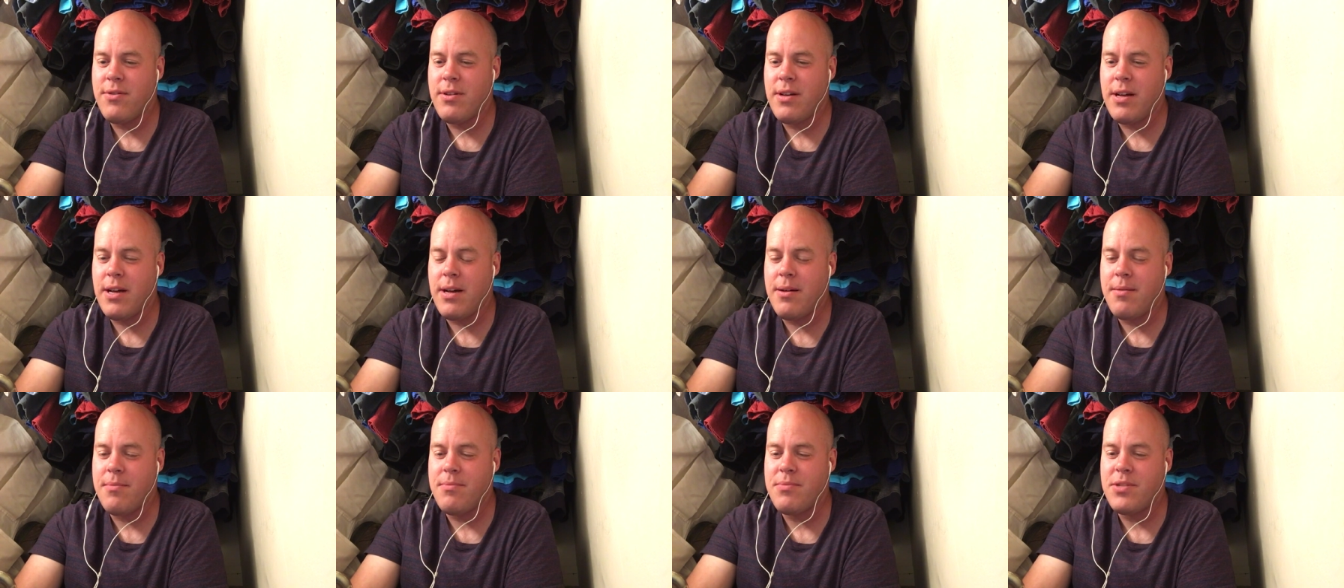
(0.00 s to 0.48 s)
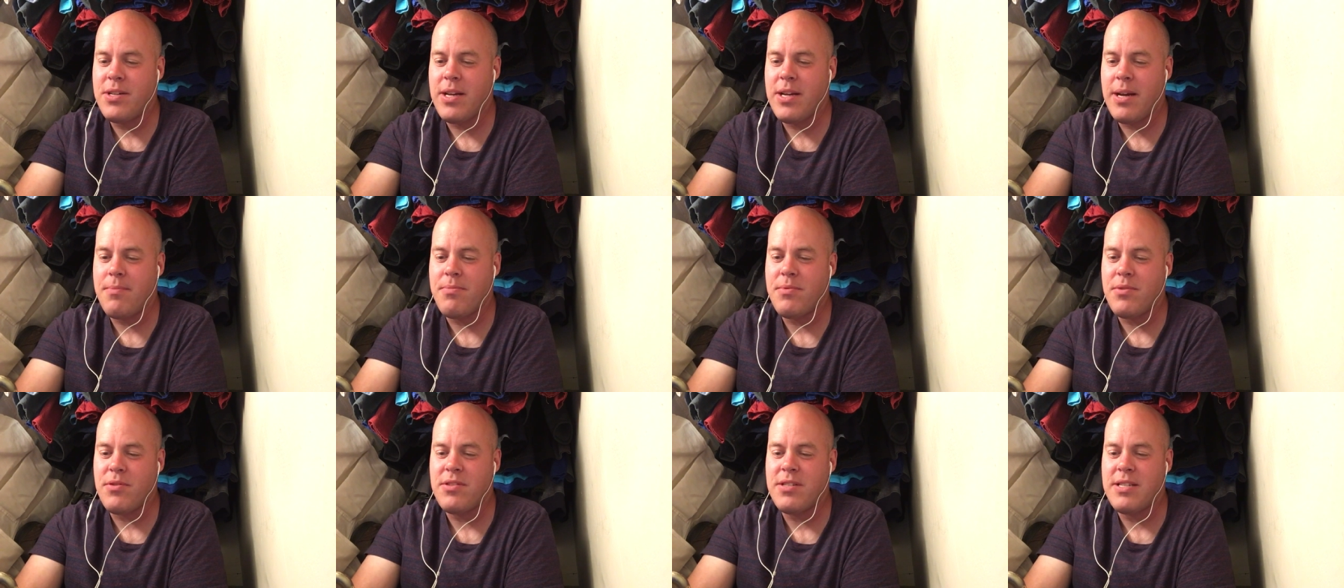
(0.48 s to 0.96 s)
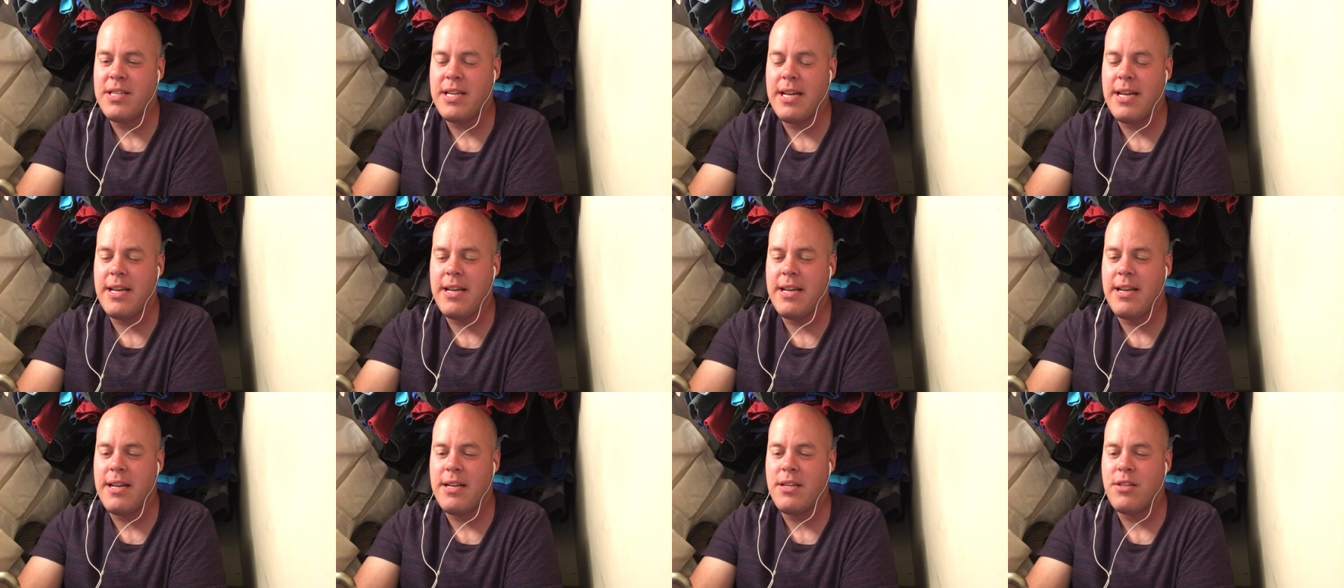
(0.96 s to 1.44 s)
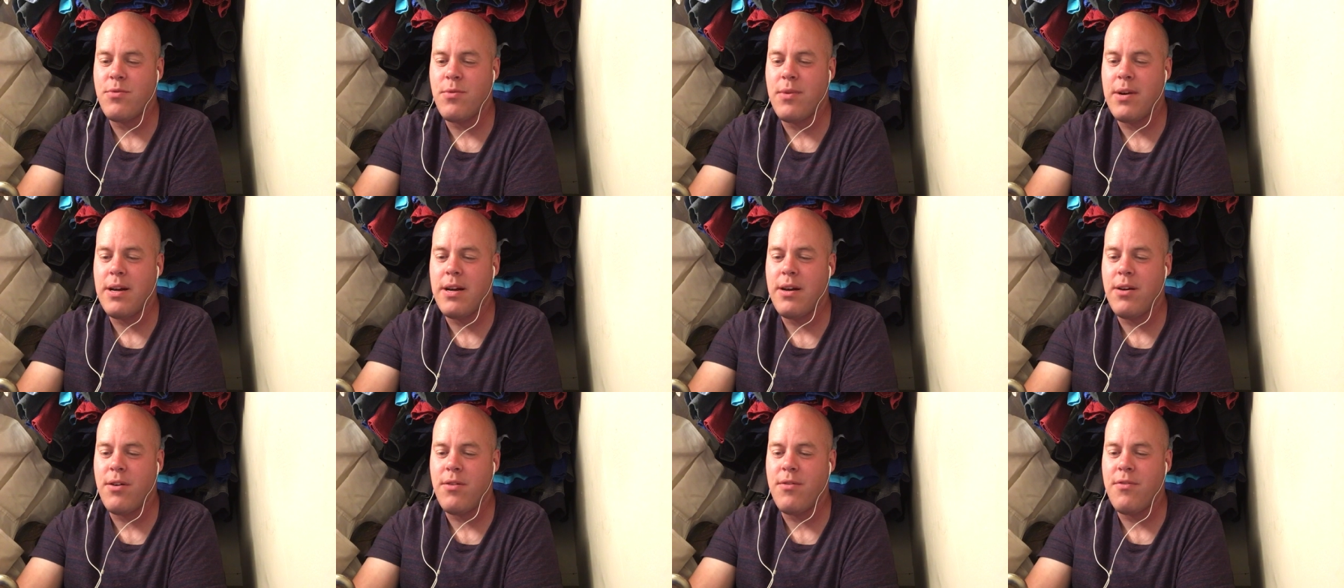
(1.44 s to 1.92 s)
um, chapters 10 and
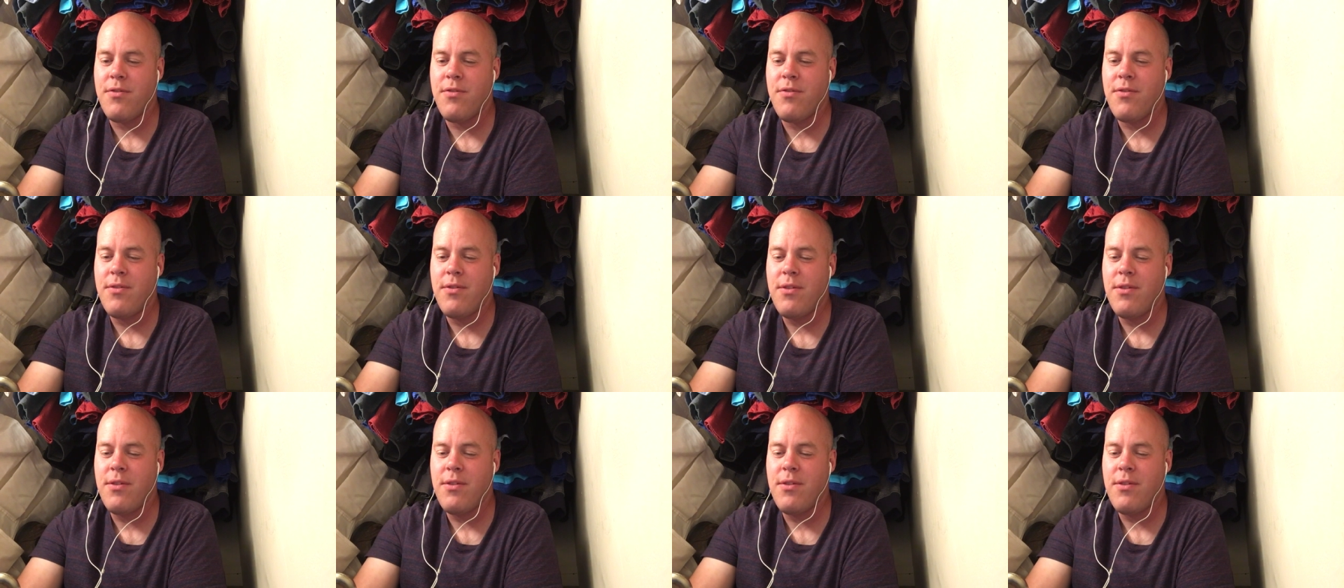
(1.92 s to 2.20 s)
12.